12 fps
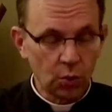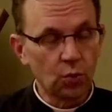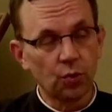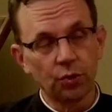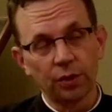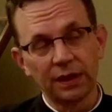
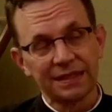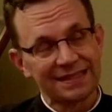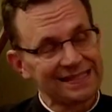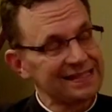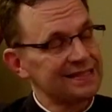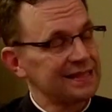or
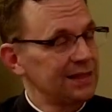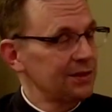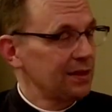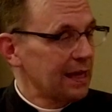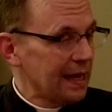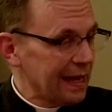
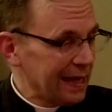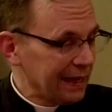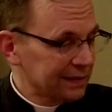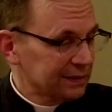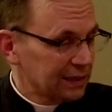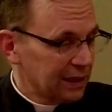sincere
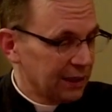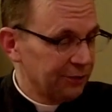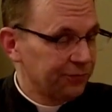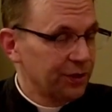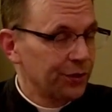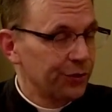acts
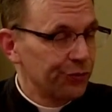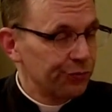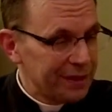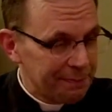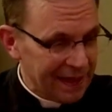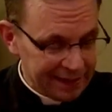of
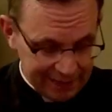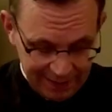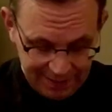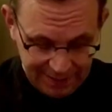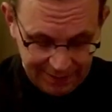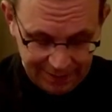
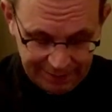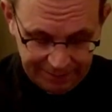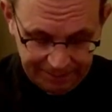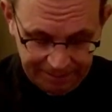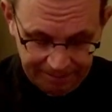repentance.